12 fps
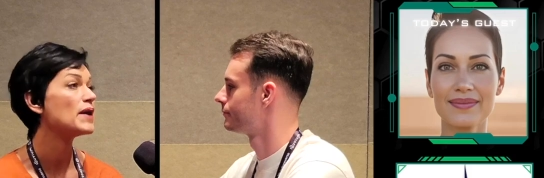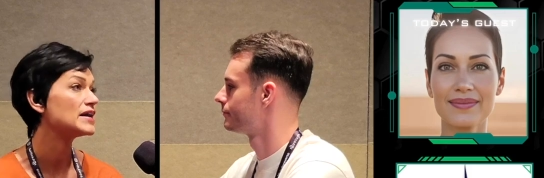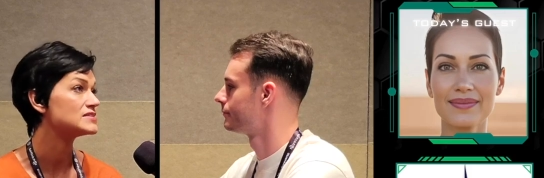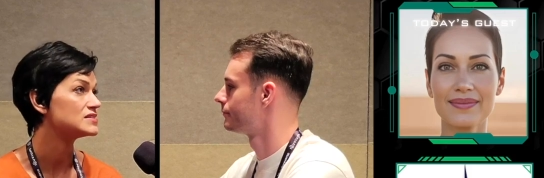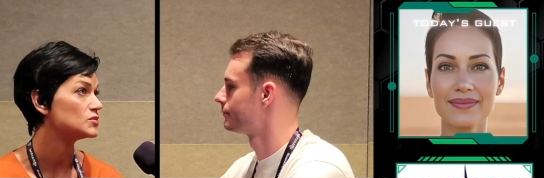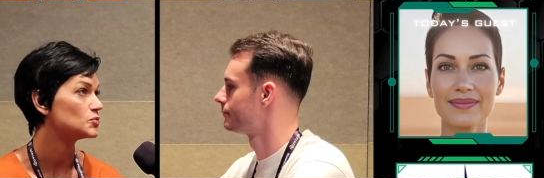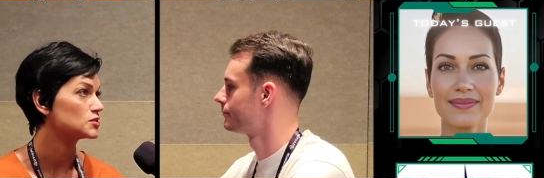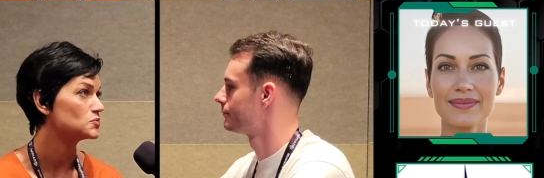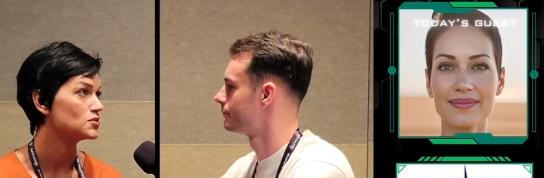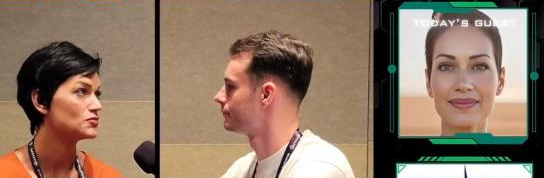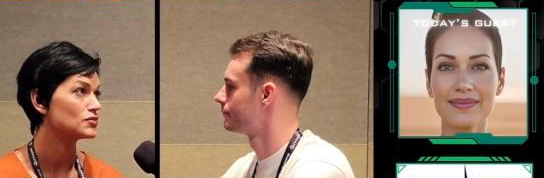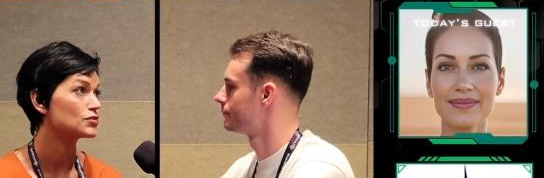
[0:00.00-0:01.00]
Speaker 1: capacity, worked
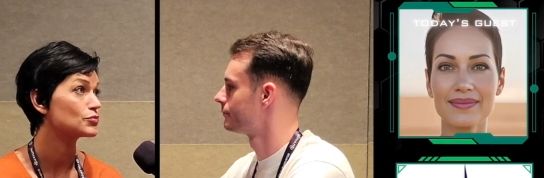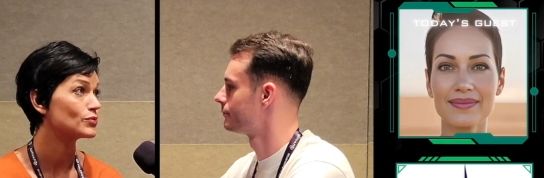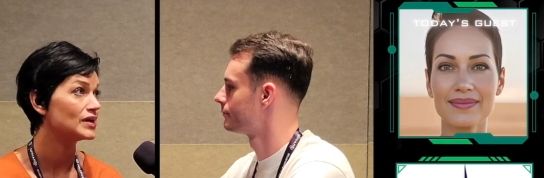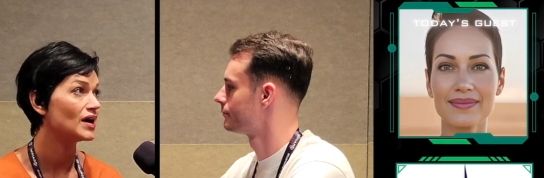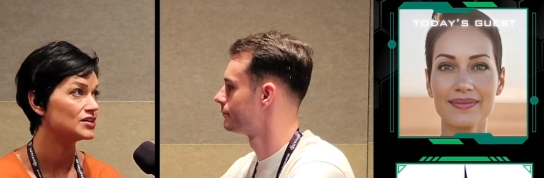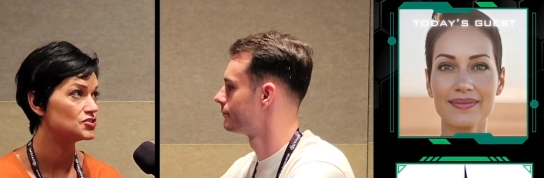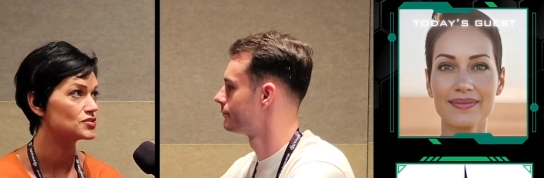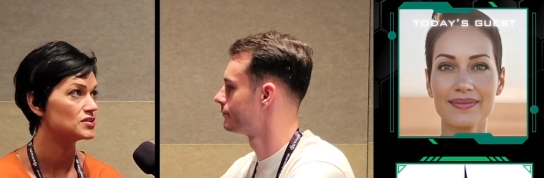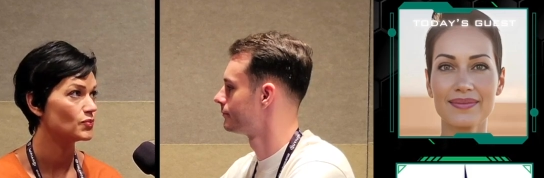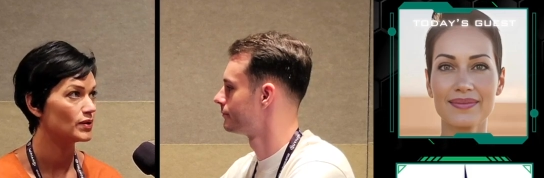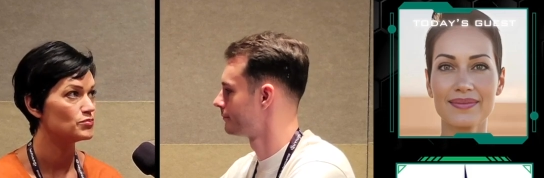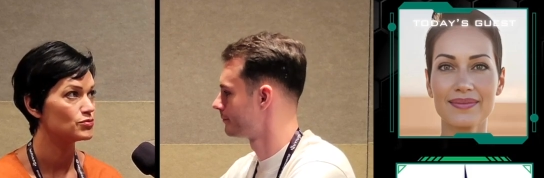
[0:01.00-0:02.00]
with over 300
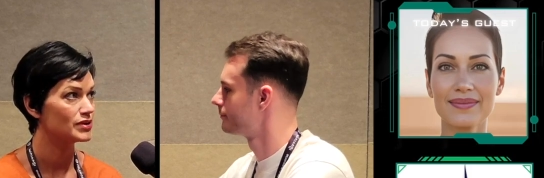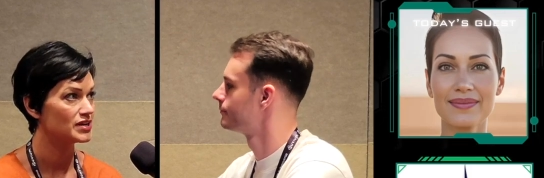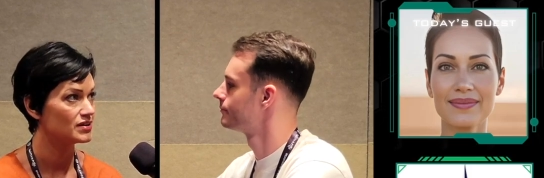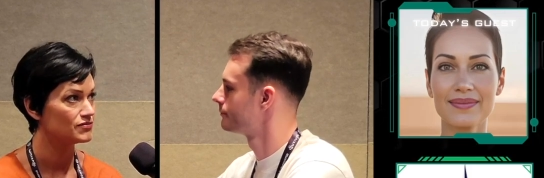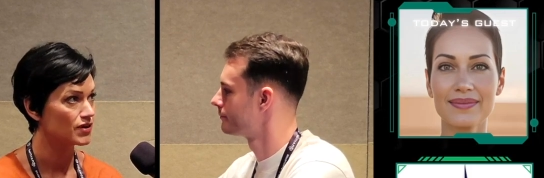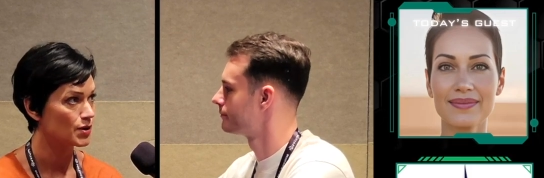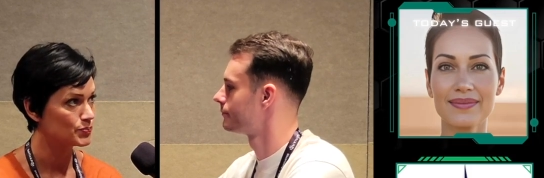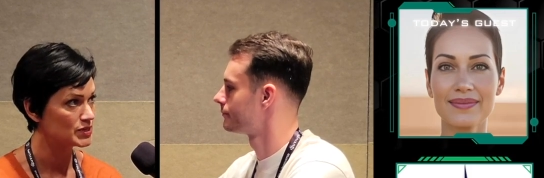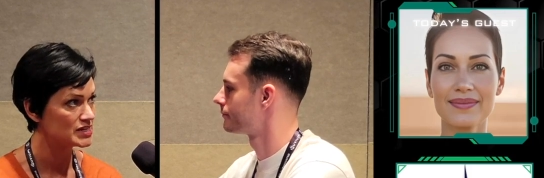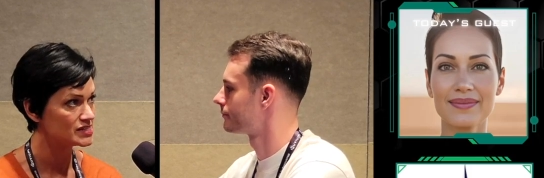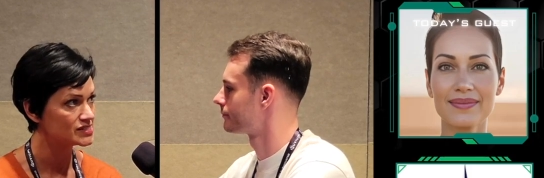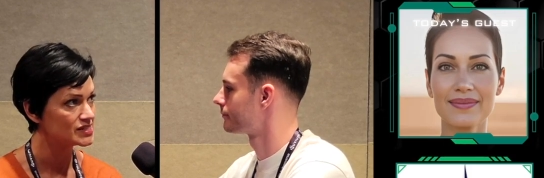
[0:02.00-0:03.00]
Web3 native
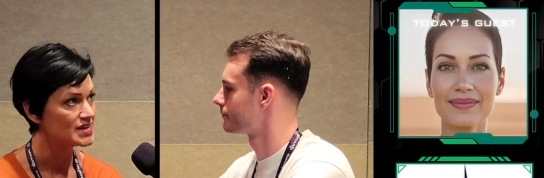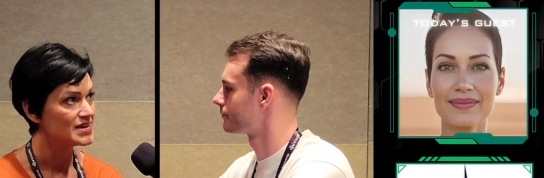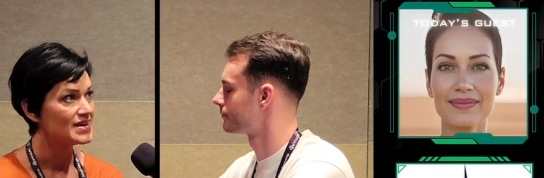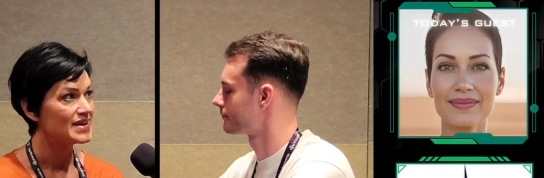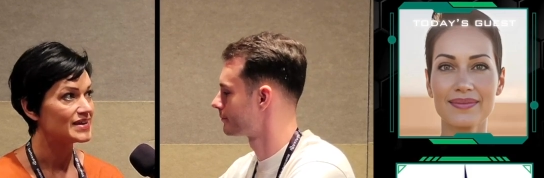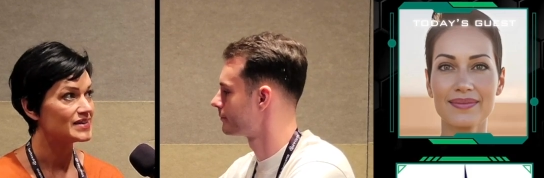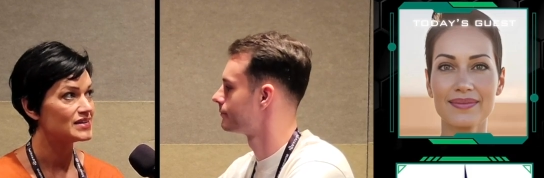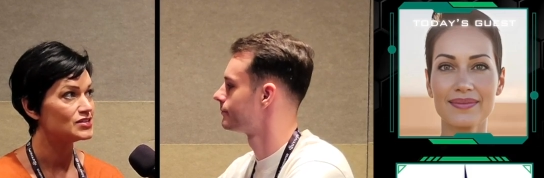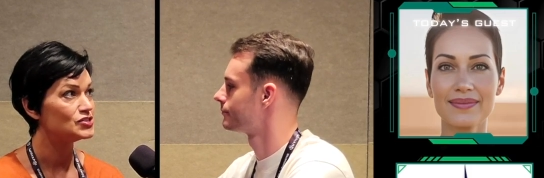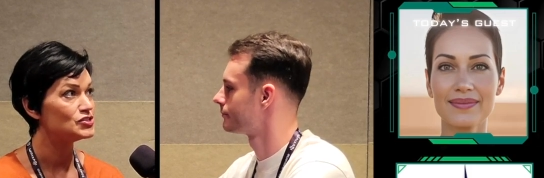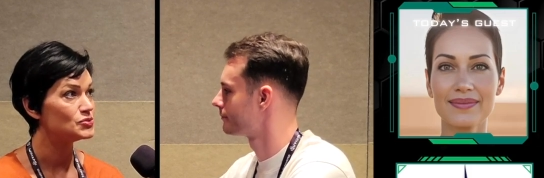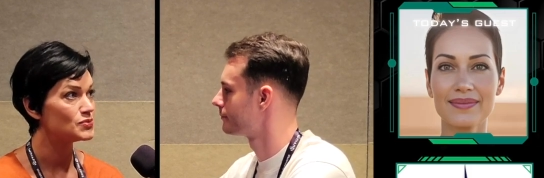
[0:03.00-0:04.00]
companies. And
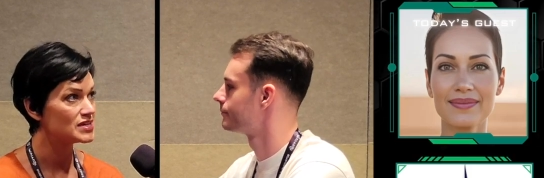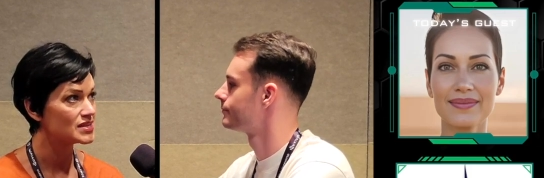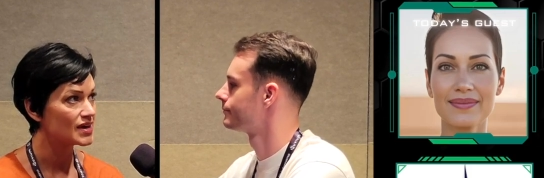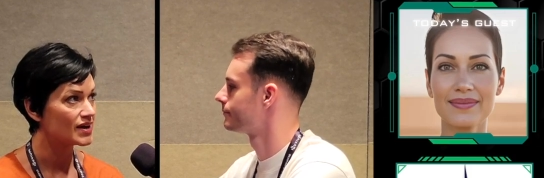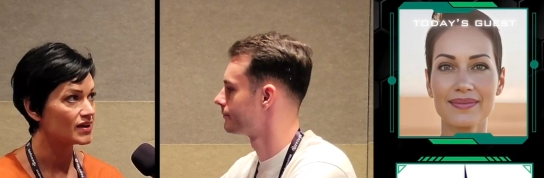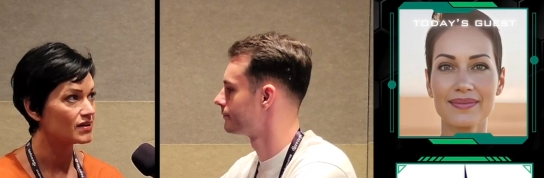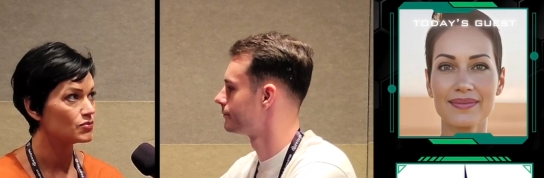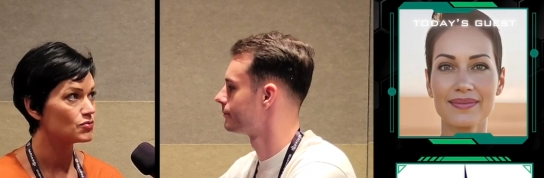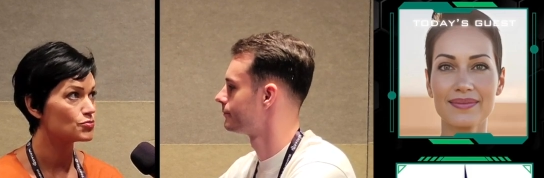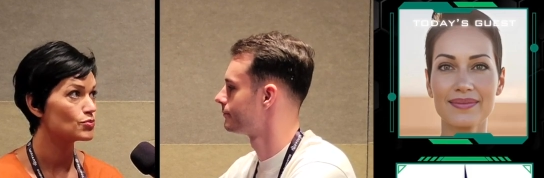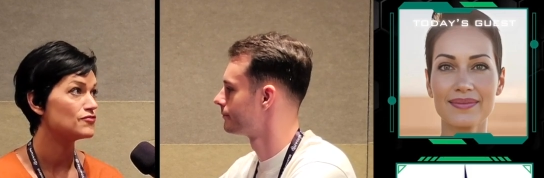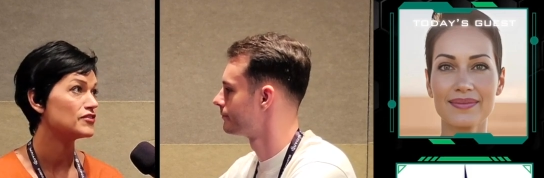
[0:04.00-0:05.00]
in doing that,
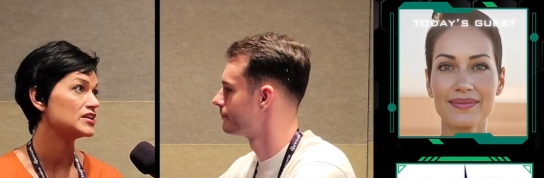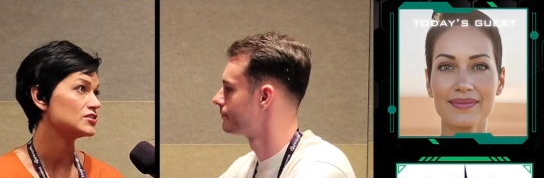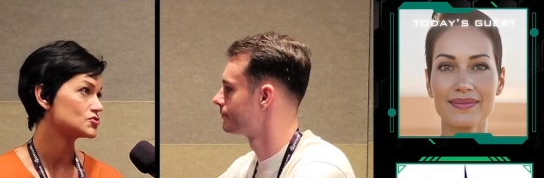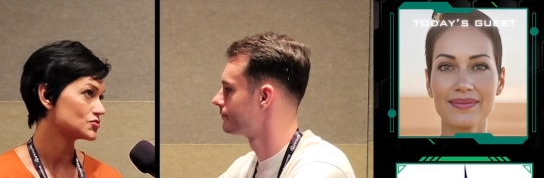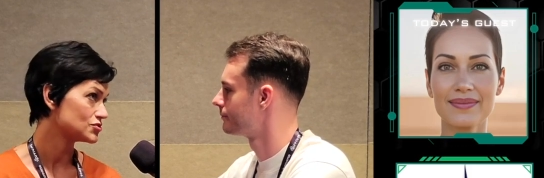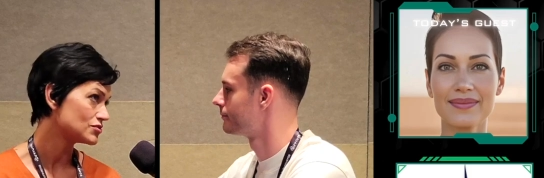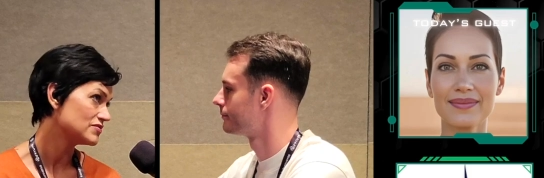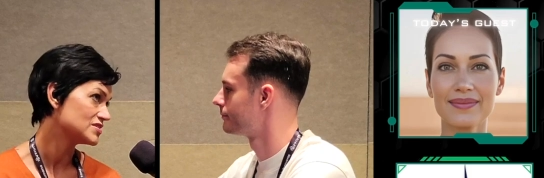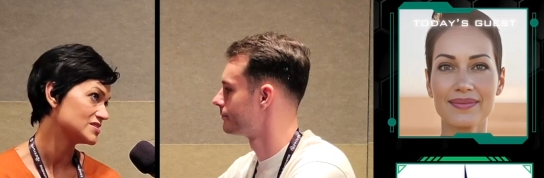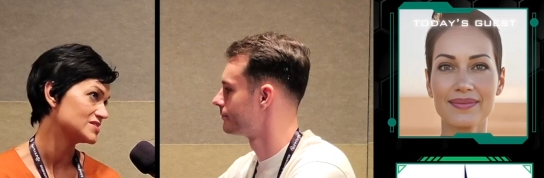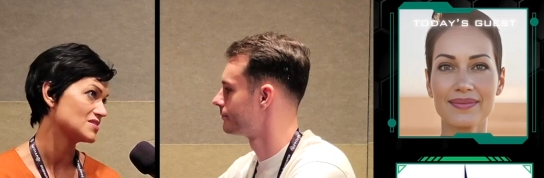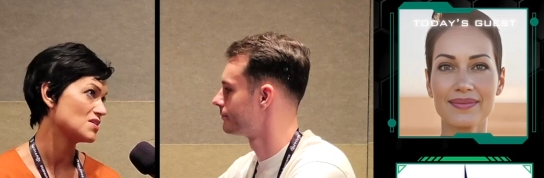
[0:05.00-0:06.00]
through a financial
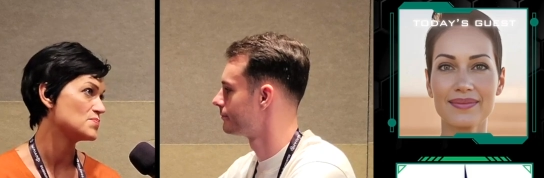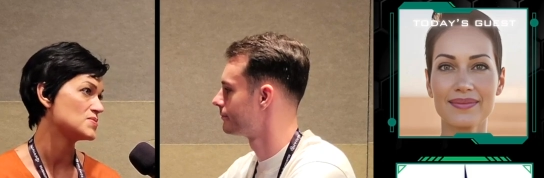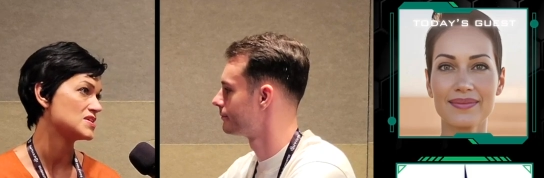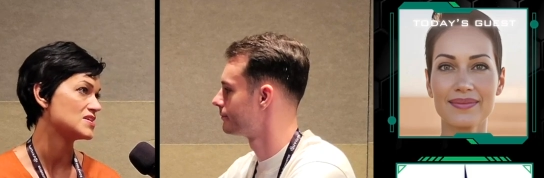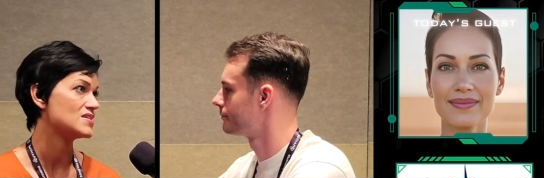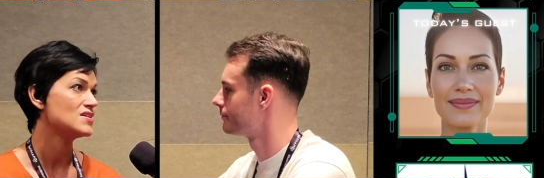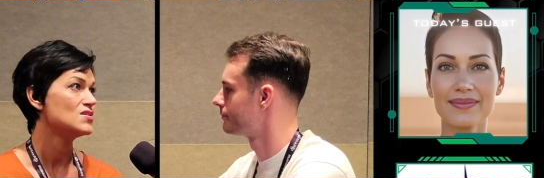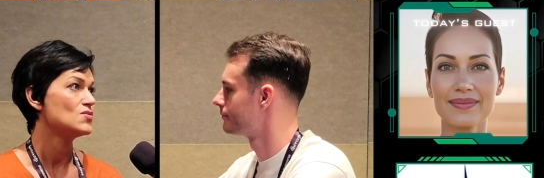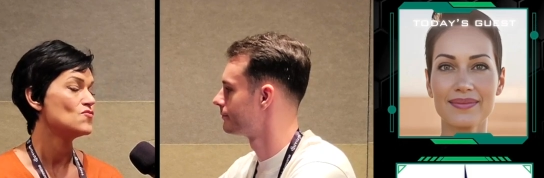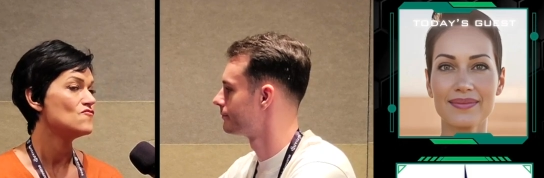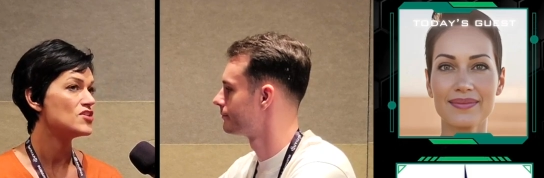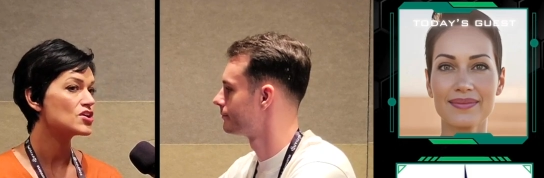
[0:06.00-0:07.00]
services company,
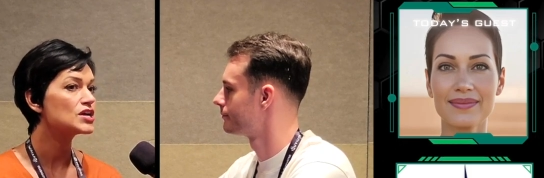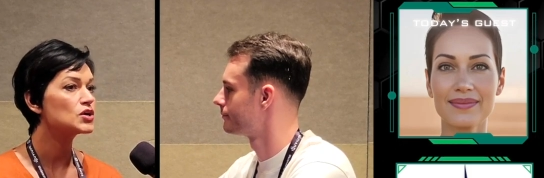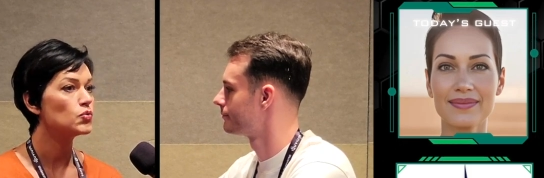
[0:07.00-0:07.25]
very